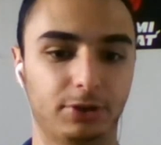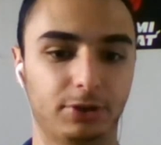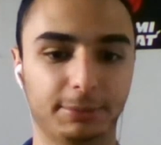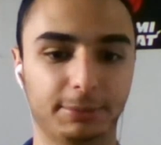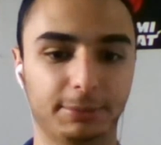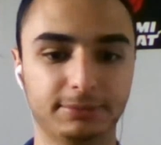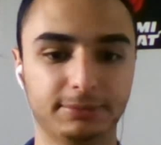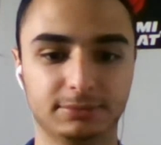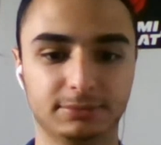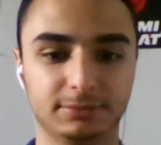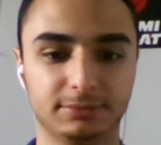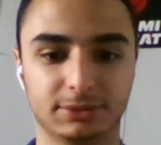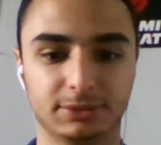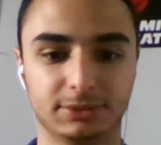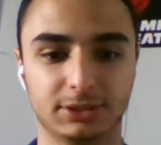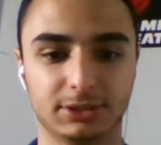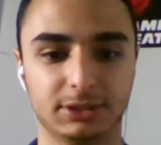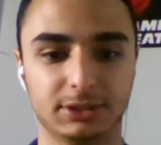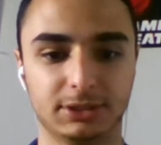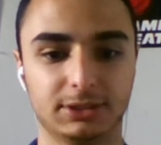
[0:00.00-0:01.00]
Drummond.
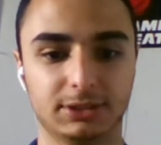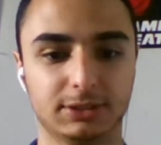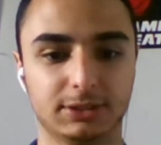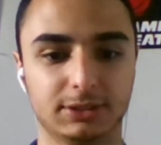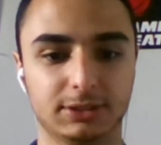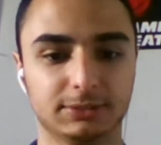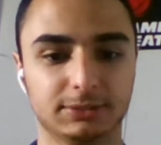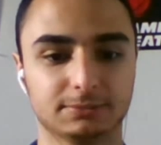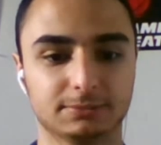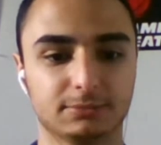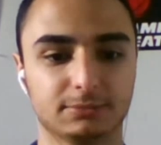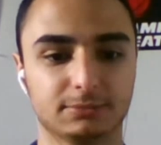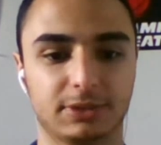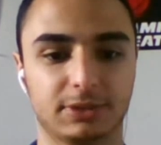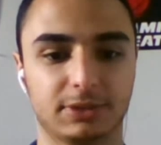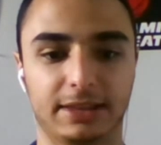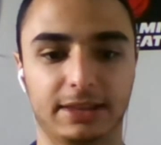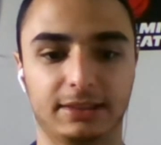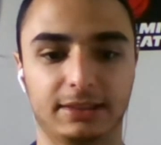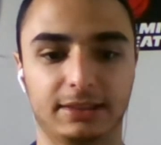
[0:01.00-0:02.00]

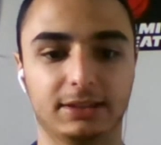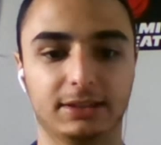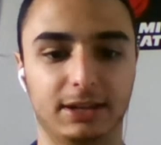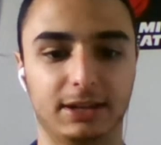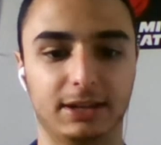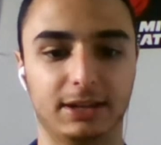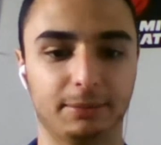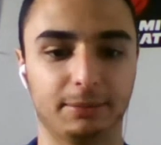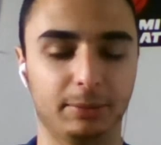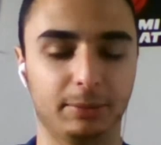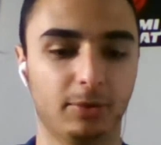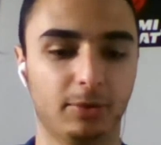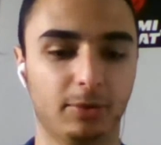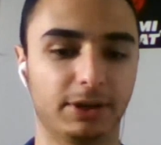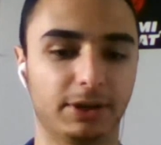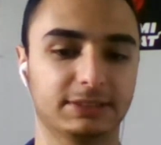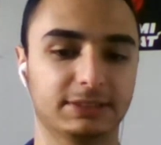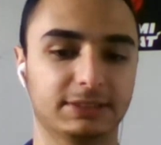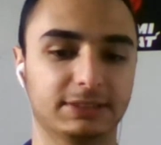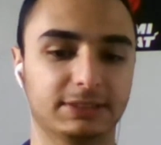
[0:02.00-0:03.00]
I think a lot of people
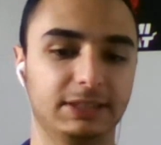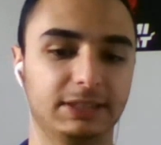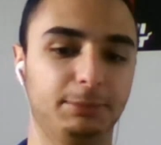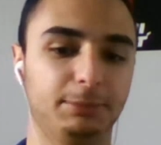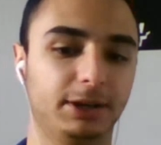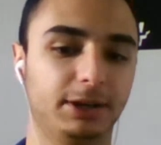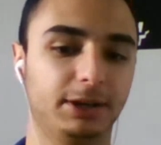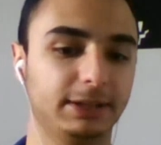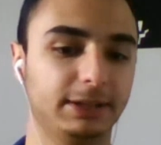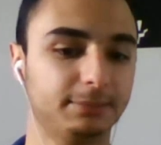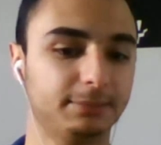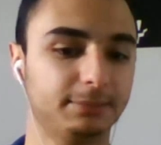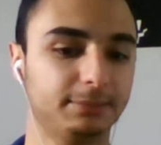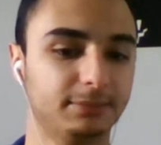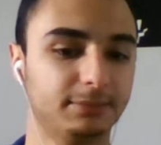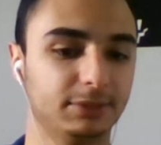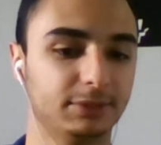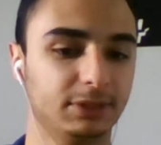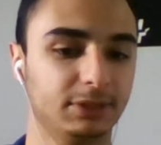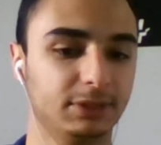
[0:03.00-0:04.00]
are going to sleep on him.
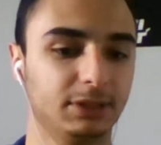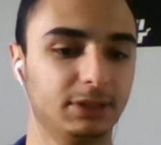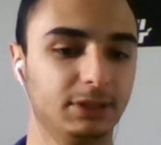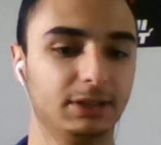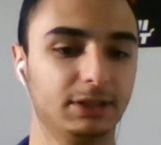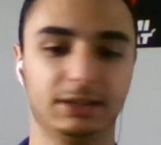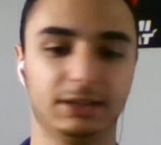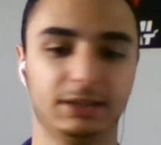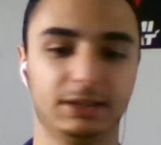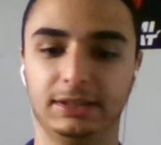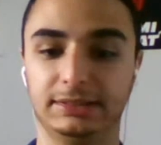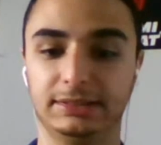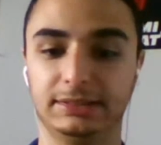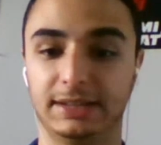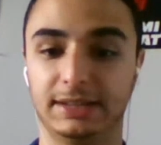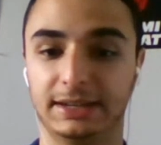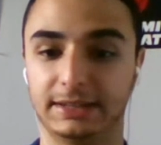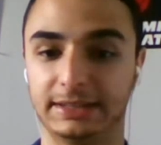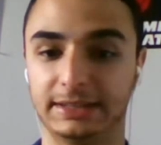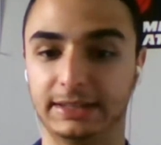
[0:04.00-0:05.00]

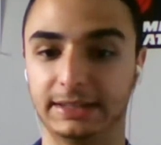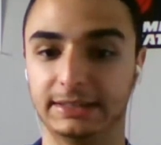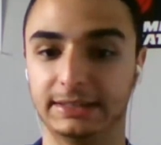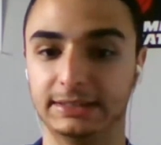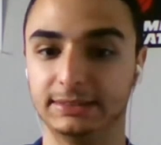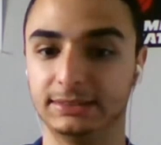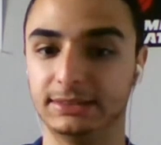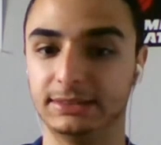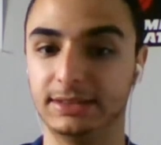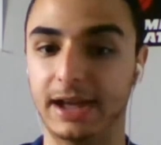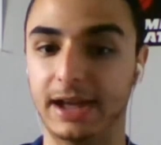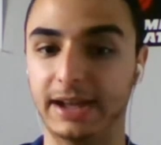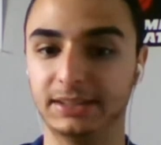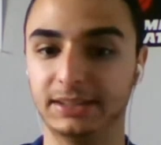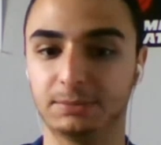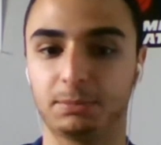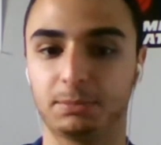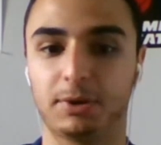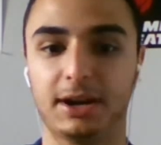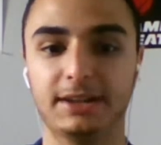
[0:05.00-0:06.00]
He's at a
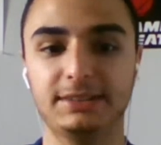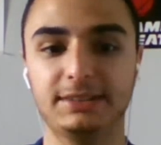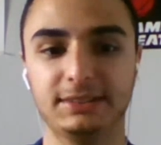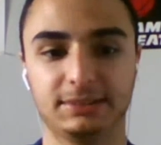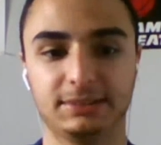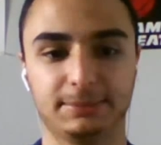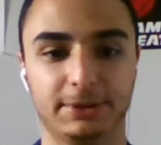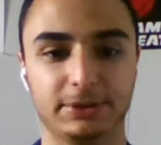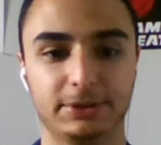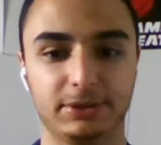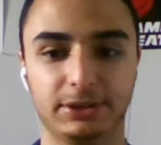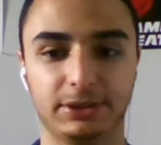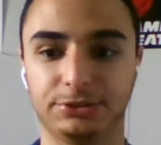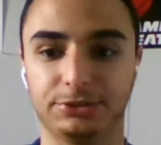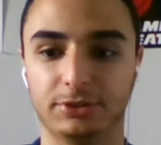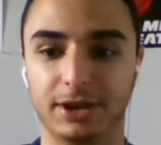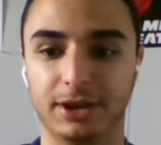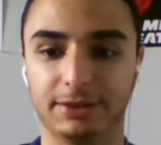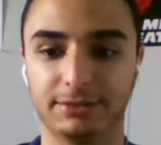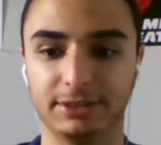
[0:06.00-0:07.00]
nice price, especially
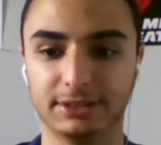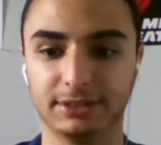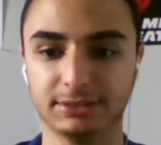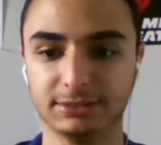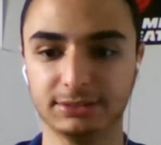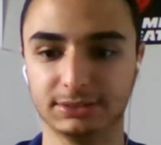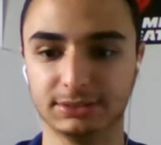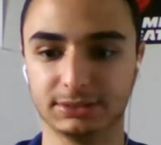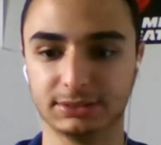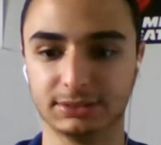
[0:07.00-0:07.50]
on DraftKings.